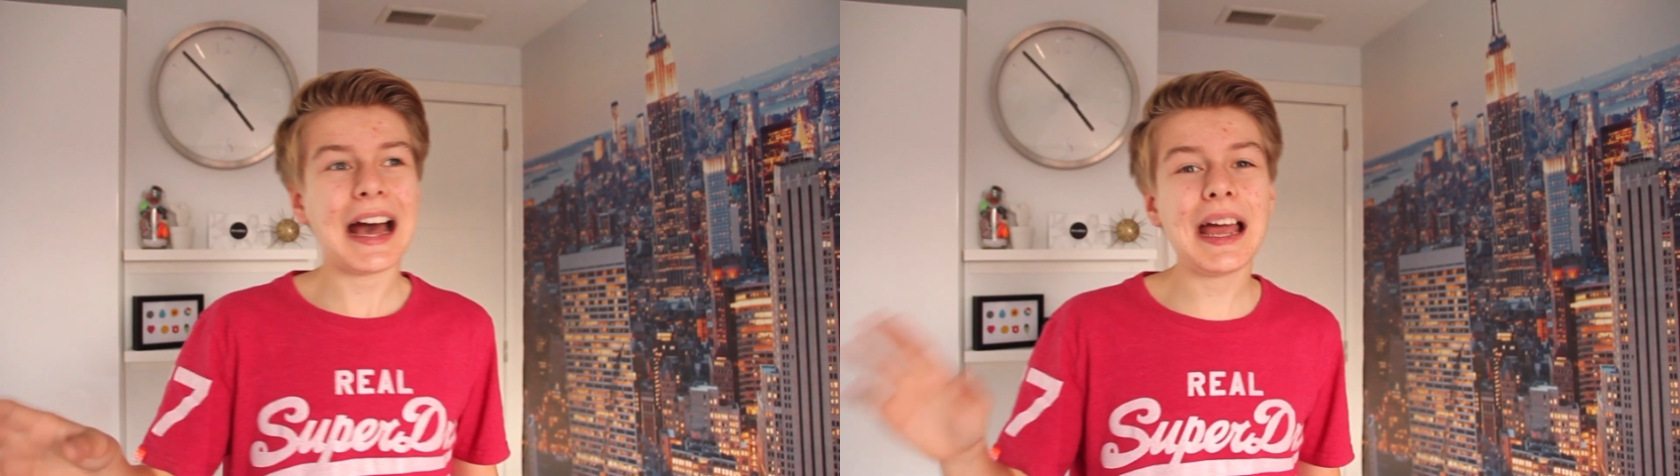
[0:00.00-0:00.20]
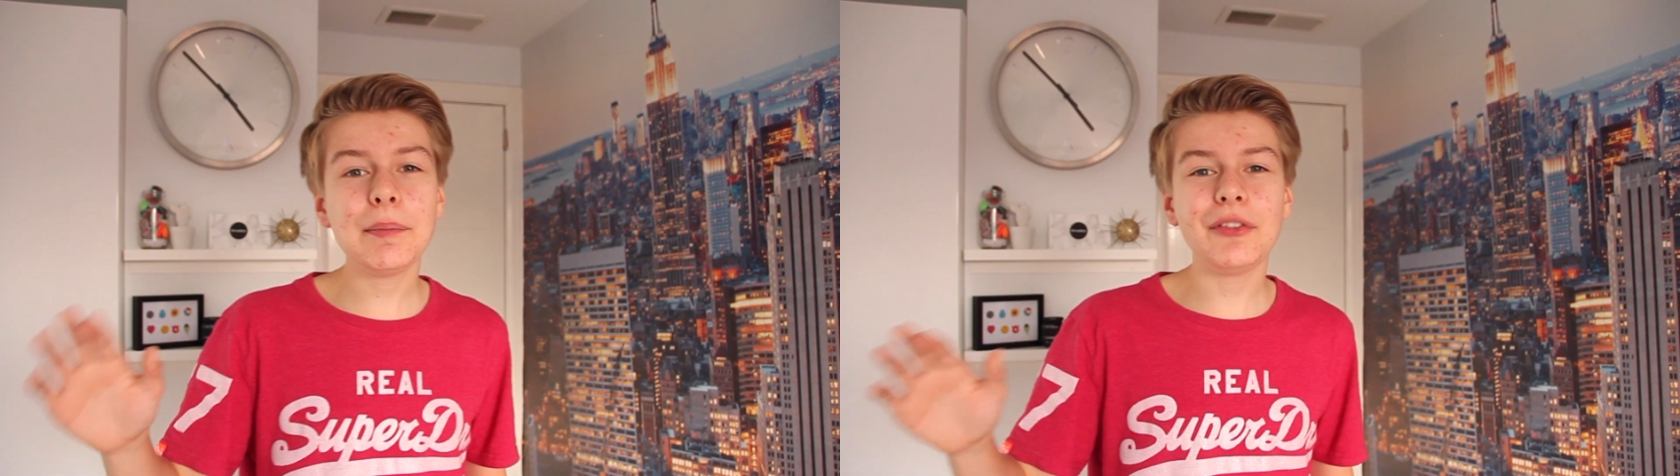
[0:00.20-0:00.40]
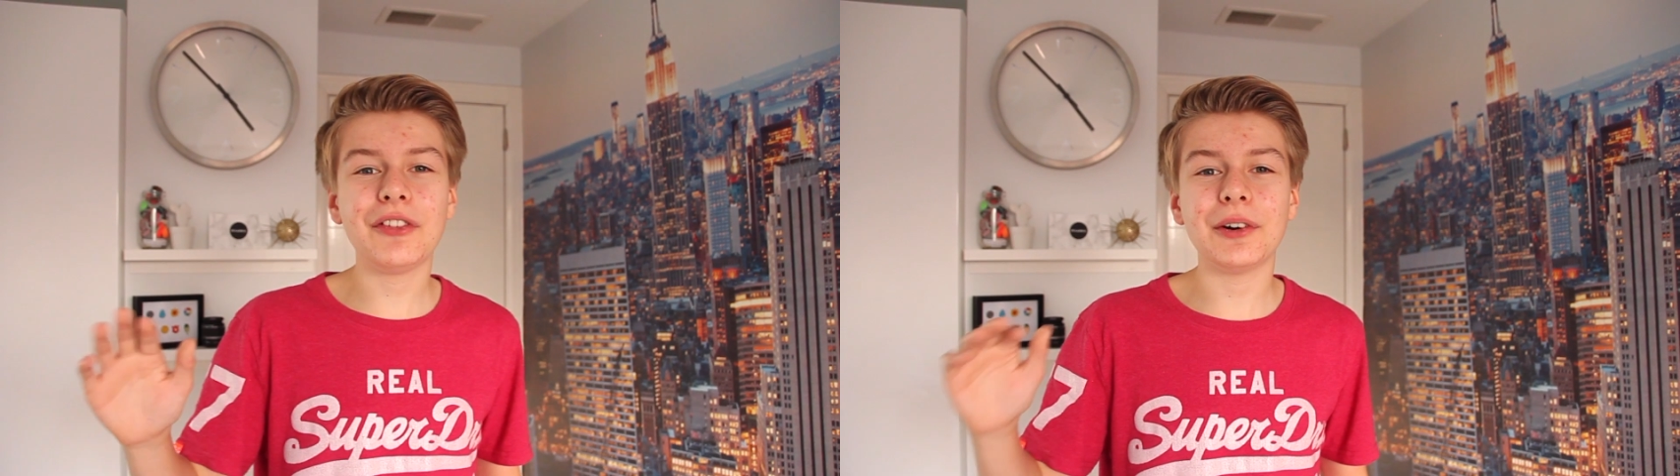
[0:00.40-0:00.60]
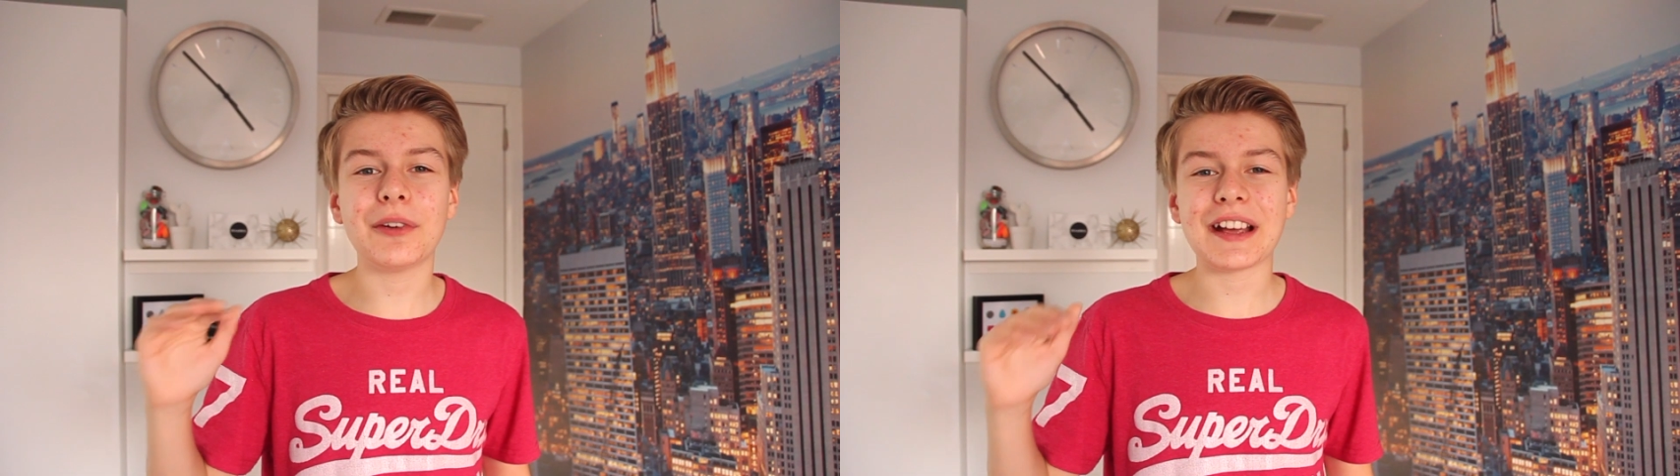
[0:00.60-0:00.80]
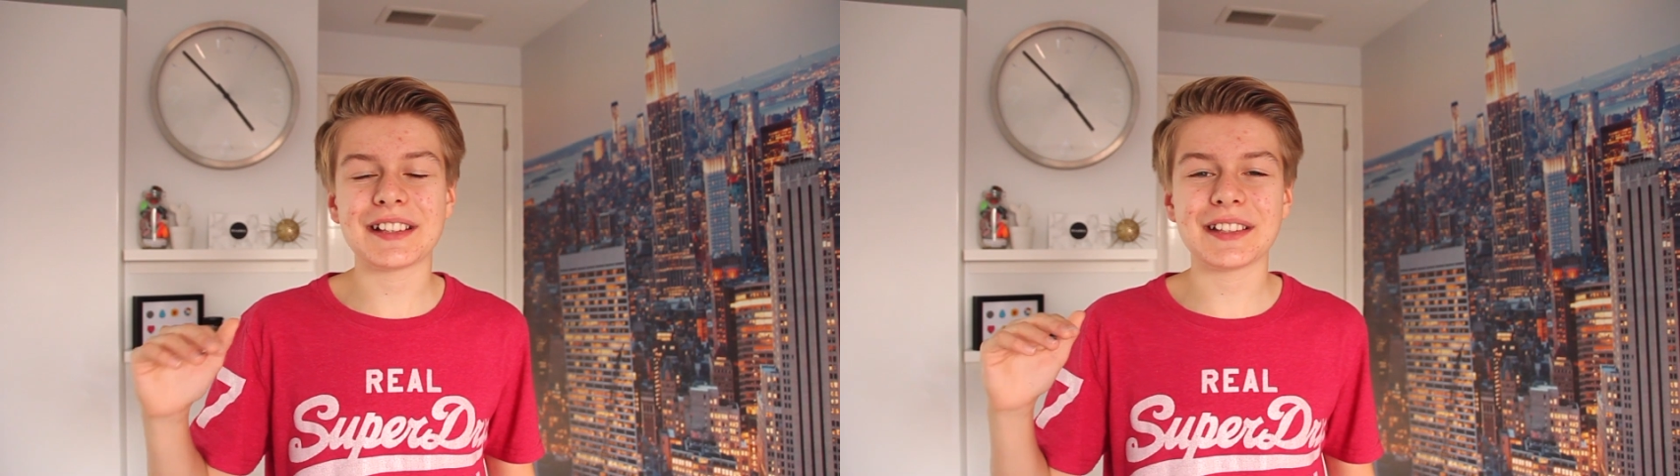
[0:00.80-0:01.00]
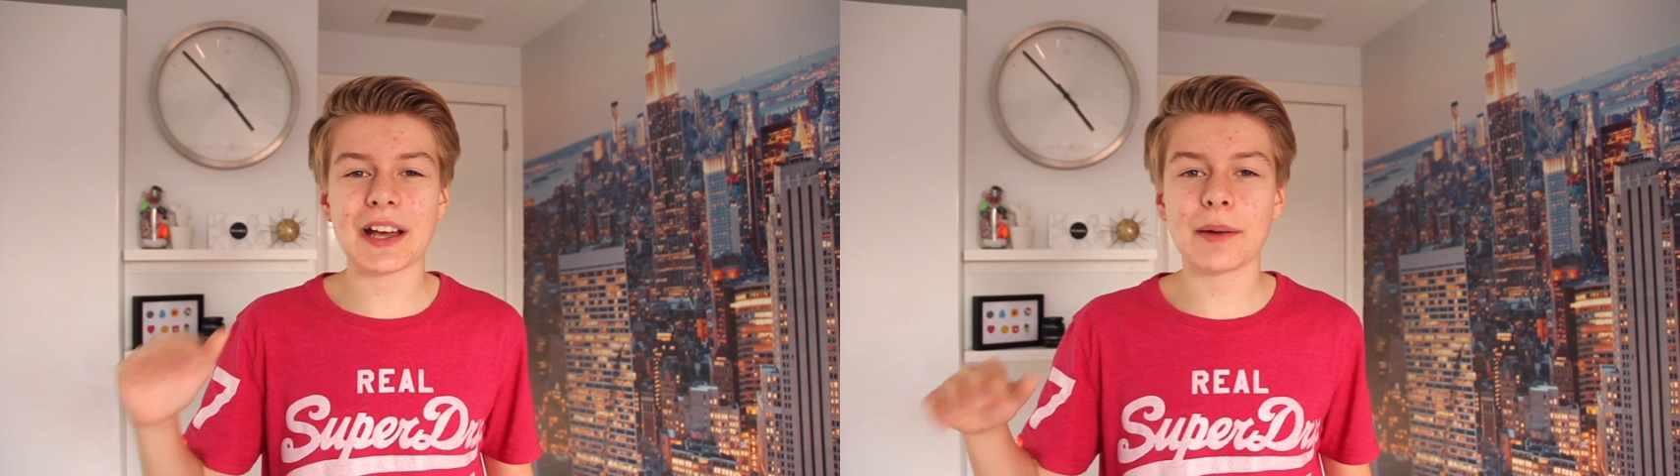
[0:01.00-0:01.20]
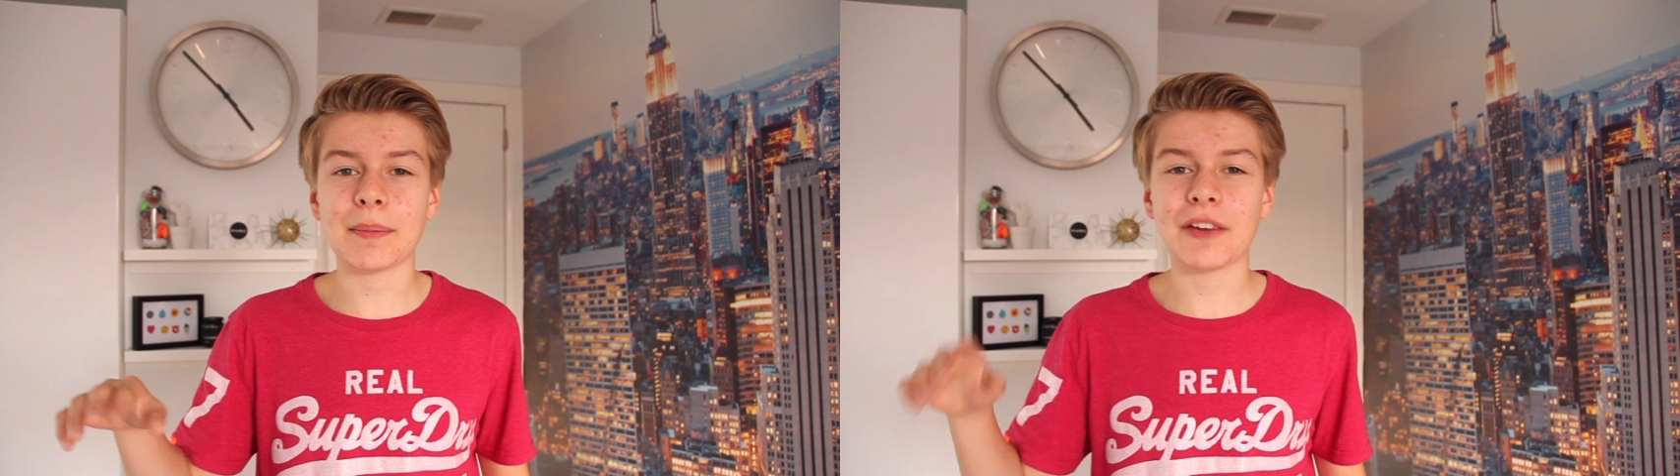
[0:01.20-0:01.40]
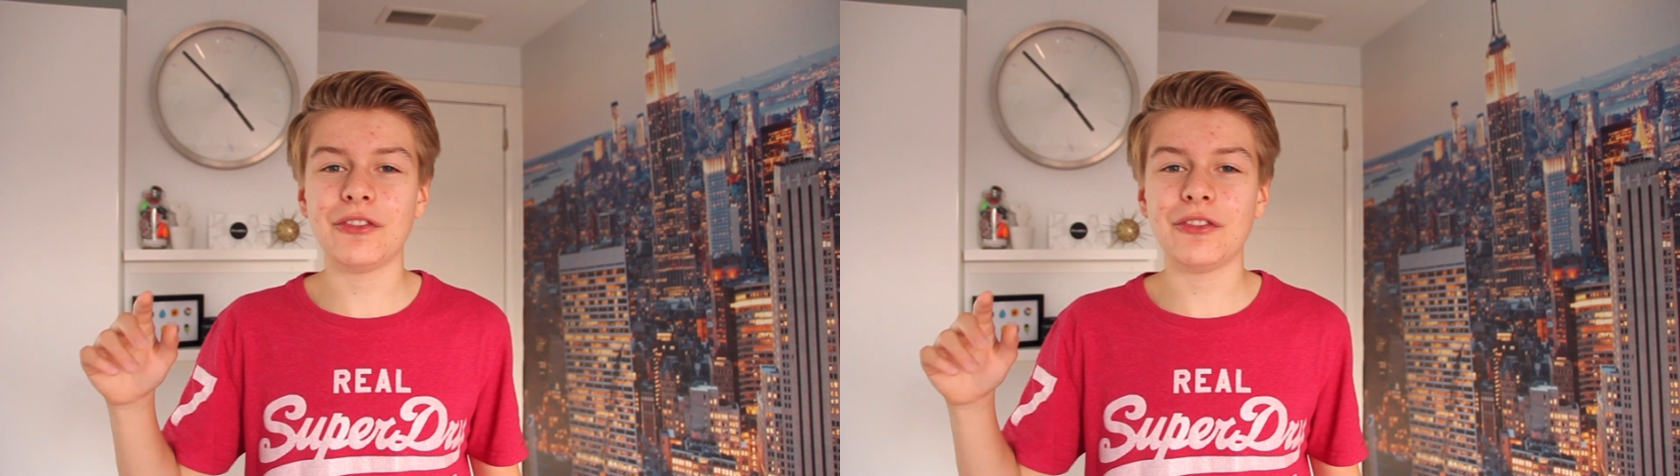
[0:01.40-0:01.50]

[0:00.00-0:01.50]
I prefer writing down my